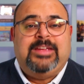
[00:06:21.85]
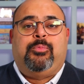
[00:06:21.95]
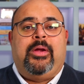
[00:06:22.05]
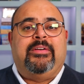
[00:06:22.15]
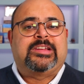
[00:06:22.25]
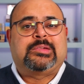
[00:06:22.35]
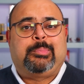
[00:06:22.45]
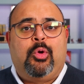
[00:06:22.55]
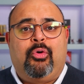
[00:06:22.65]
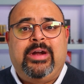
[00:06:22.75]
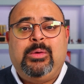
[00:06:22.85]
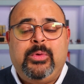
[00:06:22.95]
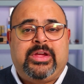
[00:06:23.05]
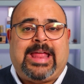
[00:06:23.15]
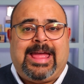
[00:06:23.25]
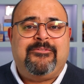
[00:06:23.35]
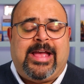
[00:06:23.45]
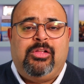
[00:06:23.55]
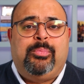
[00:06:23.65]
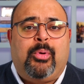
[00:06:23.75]
If we're exploring, we could have
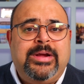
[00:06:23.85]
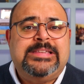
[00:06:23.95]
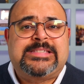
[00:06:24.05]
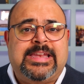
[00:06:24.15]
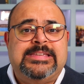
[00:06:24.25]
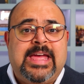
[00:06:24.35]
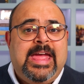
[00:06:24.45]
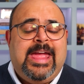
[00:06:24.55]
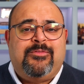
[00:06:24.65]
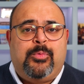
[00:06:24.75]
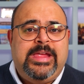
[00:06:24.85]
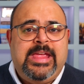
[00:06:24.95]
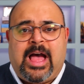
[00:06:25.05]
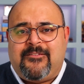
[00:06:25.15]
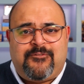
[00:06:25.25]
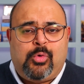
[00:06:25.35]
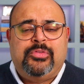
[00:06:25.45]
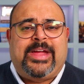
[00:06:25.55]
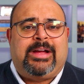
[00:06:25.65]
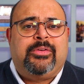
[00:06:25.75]
health points. And if we fall
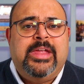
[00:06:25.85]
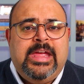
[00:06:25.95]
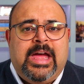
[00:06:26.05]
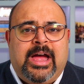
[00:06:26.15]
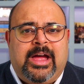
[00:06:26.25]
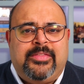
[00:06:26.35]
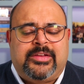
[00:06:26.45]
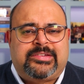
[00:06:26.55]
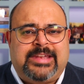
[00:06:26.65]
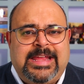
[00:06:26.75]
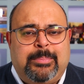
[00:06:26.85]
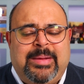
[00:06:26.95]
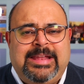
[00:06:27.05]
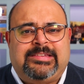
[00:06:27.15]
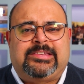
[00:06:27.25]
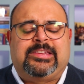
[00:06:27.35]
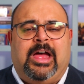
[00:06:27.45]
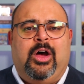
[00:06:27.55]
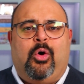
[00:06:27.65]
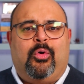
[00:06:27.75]
down the snake pits,
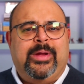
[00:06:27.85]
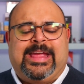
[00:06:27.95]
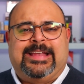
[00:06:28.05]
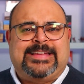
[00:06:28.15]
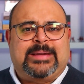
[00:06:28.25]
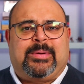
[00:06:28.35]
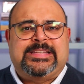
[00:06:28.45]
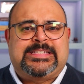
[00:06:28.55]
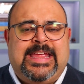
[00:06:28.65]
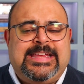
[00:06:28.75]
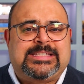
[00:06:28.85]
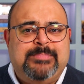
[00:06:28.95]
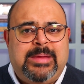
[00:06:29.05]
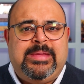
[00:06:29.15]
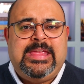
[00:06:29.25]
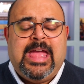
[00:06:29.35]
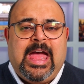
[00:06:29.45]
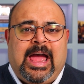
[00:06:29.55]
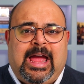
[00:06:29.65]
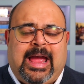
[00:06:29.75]
or we get attacked by snakes, maybe
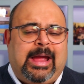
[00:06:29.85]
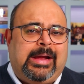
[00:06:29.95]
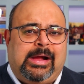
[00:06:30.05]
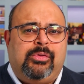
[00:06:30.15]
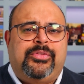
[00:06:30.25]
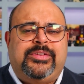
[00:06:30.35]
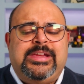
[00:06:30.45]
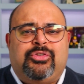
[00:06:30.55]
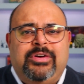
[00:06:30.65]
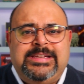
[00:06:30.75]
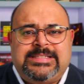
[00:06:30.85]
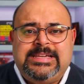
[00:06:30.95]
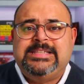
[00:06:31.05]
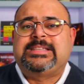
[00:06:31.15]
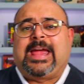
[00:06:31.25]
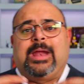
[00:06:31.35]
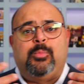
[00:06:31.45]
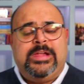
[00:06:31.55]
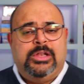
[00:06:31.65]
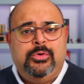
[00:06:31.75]
our health decreases
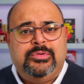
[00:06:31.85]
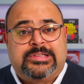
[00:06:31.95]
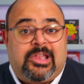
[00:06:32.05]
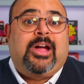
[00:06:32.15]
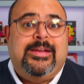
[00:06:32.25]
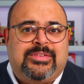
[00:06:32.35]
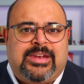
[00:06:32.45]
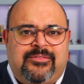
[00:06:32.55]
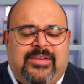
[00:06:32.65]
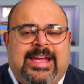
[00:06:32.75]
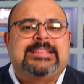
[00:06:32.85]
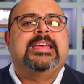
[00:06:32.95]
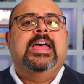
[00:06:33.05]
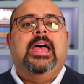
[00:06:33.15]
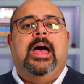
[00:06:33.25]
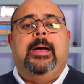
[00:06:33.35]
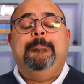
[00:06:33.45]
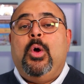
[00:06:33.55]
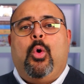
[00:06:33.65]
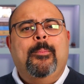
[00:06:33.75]
and we lose lives in effect.
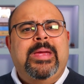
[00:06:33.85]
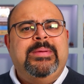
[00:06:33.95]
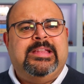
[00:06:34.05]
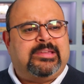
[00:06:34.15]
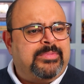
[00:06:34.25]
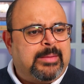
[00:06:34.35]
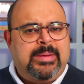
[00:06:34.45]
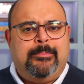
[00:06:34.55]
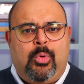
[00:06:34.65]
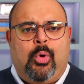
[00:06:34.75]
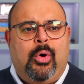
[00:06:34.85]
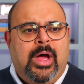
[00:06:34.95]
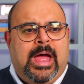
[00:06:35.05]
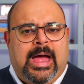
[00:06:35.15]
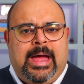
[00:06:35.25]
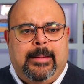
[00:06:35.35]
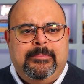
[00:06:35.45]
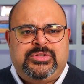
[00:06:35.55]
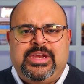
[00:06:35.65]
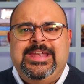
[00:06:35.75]
Or maybe it's something a bit more
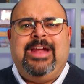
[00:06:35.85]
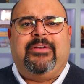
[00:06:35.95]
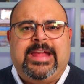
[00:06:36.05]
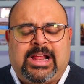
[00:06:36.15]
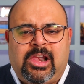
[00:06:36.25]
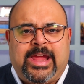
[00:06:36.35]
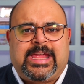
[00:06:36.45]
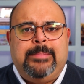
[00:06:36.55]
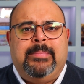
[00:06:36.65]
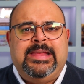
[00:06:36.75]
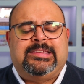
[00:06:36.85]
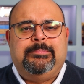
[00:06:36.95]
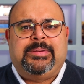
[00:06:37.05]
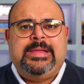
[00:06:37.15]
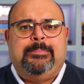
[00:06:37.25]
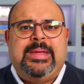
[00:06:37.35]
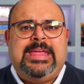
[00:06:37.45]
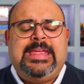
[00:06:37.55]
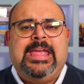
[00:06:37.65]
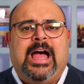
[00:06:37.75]
generic, like it may simply
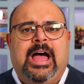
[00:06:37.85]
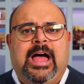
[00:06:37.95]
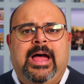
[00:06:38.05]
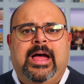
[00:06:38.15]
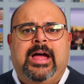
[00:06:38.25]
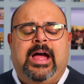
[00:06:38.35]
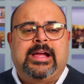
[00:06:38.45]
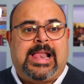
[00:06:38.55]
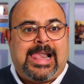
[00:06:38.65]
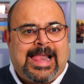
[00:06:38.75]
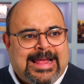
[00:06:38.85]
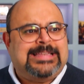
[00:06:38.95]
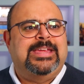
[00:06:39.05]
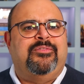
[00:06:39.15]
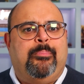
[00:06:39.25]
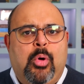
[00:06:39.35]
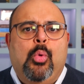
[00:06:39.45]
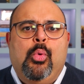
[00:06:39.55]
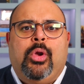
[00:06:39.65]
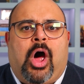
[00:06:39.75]
be a collective
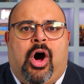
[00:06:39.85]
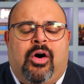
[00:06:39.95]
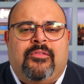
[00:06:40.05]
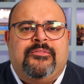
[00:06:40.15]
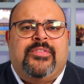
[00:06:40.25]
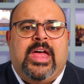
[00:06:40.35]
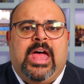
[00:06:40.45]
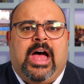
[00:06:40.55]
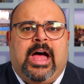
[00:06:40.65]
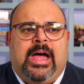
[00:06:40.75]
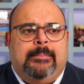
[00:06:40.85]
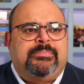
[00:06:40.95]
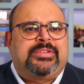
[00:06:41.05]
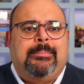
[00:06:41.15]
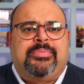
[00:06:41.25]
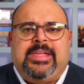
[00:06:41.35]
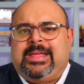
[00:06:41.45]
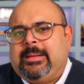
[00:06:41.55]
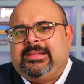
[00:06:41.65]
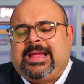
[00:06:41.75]
pool of
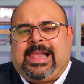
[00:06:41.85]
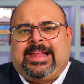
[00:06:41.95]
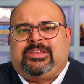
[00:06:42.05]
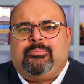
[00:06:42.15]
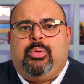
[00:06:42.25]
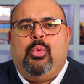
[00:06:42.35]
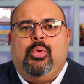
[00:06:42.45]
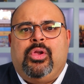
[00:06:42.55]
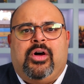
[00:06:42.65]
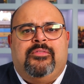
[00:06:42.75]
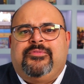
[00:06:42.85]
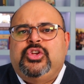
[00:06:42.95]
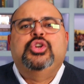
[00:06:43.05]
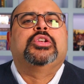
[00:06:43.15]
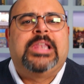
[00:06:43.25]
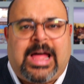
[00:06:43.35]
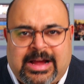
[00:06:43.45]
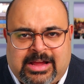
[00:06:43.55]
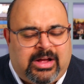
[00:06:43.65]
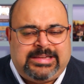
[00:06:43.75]
something, a collective pool of good
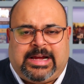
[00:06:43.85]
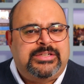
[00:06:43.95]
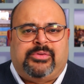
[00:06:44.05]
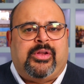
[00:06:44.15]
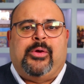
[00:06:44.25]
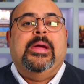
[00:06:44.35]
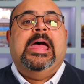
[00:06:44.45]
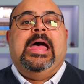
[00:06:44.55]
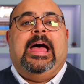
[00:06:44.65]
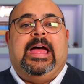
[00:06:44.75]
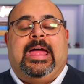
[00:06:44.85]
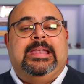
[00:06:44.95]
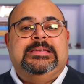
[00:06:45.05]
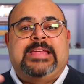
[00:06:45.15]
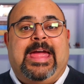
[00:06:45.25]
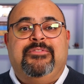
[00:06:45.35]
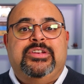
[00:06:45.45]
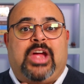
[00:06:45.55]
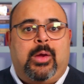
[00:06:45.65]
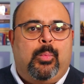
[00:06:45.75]
luck, I don't know. And every
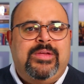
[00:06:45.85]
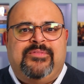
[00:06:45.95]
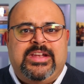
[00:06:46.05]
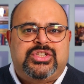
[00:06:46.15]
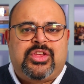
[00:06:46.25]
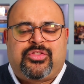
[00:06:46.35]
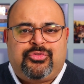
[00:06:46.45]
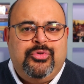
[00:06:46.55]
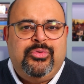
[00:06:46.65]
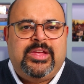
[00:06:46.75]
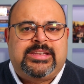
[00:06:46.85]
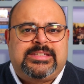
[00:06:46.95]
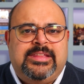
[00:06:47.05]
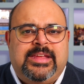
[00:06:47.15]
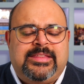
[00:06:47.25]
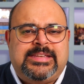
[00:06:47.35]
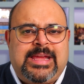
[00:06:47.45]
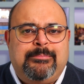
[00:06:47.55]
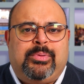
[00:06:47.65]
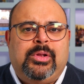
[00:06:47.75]
time we venture through the
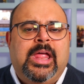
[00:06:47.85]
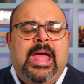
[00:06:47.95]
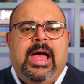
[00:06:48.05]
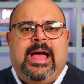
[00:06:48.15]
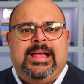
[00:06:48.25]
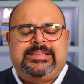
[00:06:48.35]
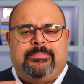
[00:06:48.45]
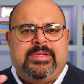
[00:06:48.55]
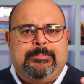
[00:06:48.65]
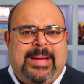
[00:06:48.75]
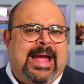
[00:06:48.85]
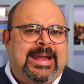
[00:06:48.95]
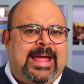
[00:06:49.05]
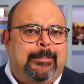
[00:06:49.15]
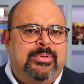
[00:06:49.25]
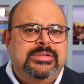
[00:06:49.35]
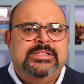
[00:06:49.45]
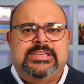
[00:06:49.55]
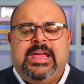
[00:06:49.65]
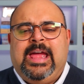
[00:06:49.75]
temple, something bad
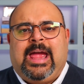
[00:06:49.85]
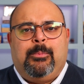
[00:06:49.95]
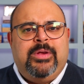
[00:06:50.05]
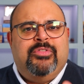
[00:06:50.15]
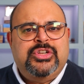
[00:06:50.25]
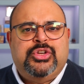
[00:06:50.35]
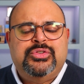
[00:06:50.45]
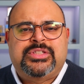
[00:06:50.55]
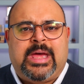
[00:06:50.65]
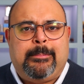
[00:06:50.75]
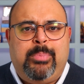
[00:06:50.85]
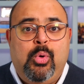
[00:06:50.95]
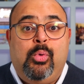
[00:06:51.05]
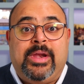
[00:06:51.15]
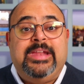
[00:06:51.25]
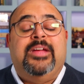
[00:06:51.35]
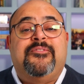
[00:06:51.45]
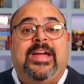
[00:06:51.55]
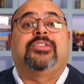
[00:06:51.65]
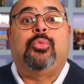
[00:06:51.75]
happens and we reduce that pool and it
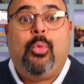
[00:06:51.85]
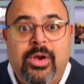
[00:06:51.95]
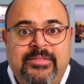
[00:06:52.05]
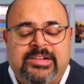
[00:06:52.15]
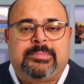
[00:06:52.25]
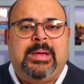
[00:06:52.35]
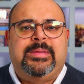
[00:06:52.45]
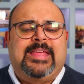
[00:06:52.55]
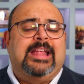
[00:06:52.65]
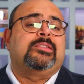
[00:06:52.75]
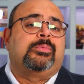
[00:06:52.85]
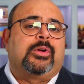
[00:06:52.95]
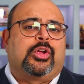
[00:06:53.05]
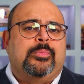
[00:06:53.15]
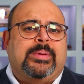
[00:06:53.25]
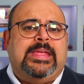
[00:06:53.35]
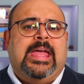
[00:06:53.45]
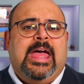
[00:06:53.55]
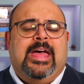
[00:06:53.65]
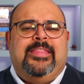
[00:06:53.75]
affects all of us. Maybe that could
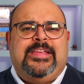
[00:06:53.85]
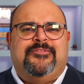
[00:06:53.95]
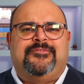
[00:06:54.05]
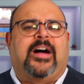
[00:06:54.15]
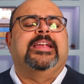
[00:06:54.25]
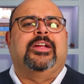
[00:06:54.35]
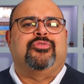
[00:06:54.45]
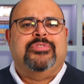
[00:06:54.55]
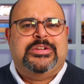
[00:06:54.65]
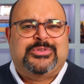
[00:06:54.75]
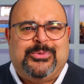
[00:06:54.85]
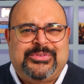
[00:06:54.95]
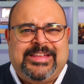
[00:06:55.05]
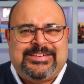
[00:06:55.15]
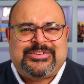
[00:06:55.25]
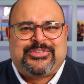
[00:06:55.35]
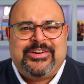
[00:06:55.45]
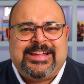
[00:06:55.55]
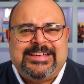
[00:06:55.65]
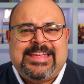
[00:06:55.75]
be the finite resource that's
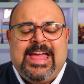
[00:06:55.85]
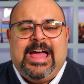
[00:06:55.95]
triggered.